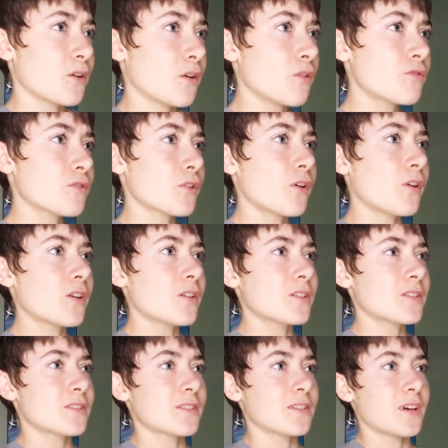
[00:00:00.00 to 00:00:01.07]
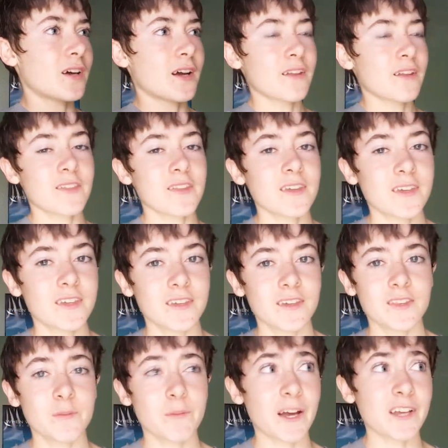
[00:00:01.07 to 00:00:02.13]
Overall, I think
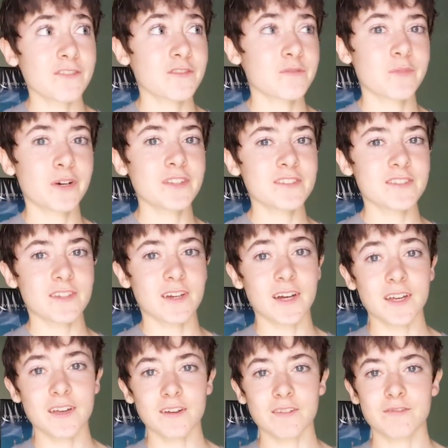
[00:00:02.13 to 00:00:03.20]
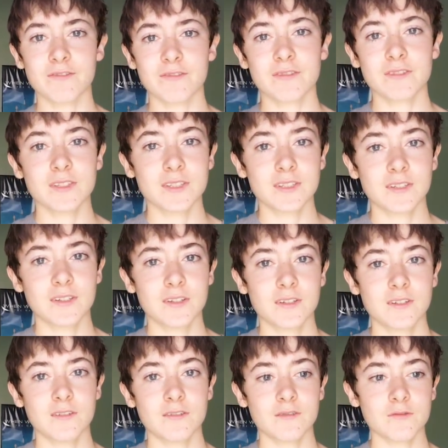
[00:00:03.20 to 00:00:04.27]
in the past few months I have
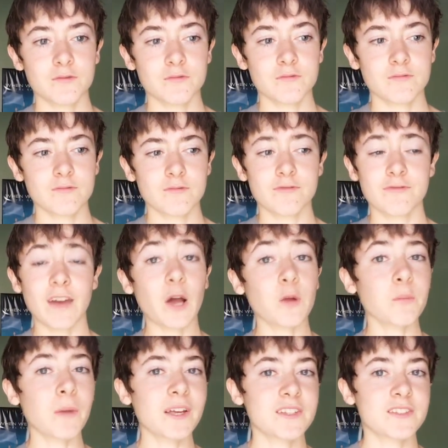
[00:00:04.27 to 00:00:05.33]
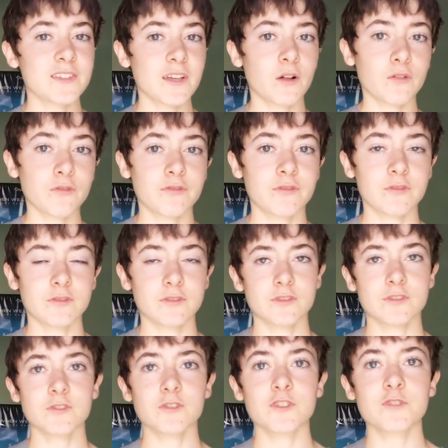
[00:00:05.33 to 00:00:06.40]
found myself,
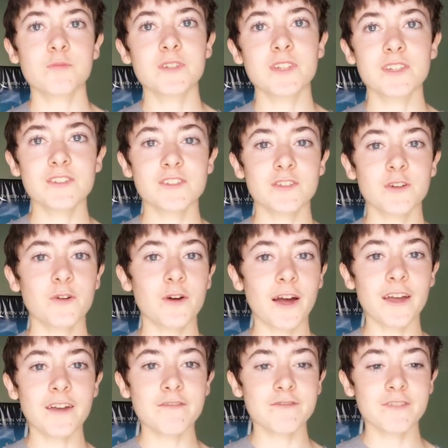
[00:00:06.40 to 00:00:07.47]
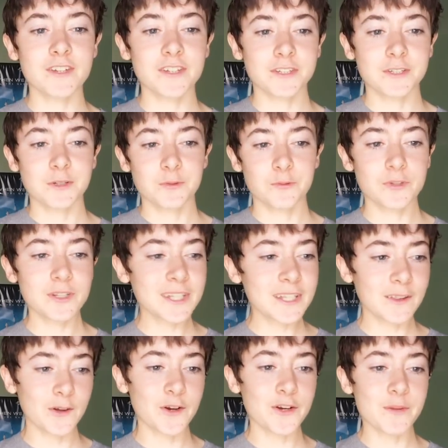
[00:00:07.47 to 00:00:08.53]
so to speak. So I have really
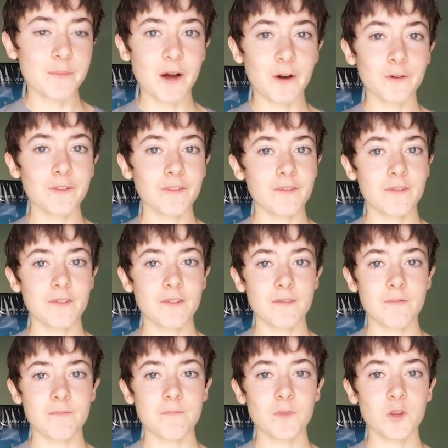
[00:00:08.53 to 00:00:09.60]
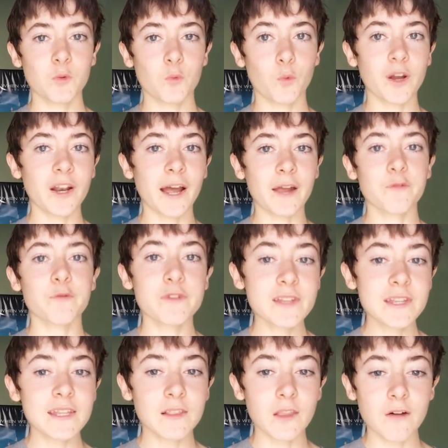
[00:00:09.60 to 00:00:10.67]
learned about what I
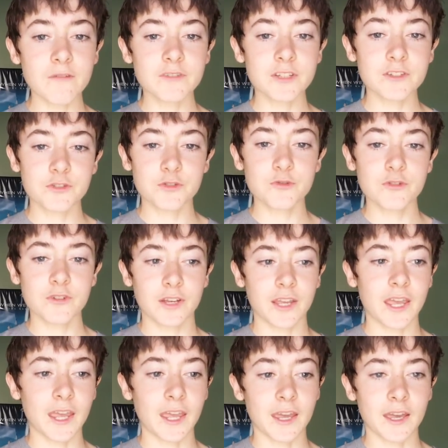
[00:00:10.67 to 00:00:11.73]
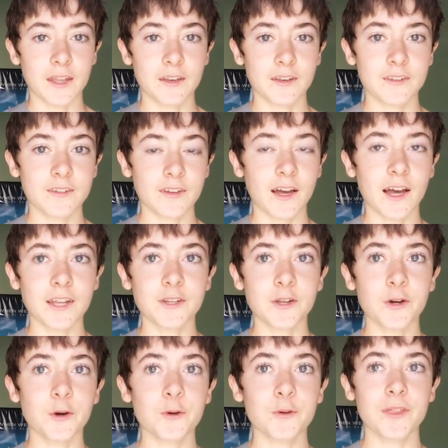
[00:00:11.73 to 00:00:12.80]
really love to do, and I
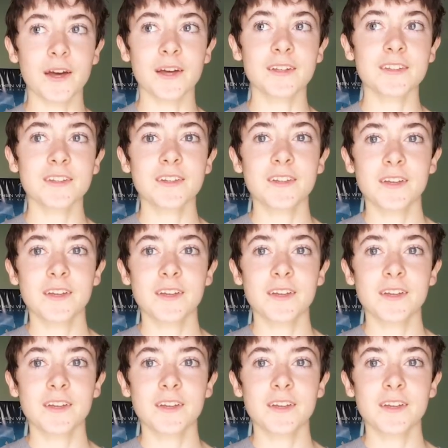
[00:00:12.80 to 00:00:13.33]
know that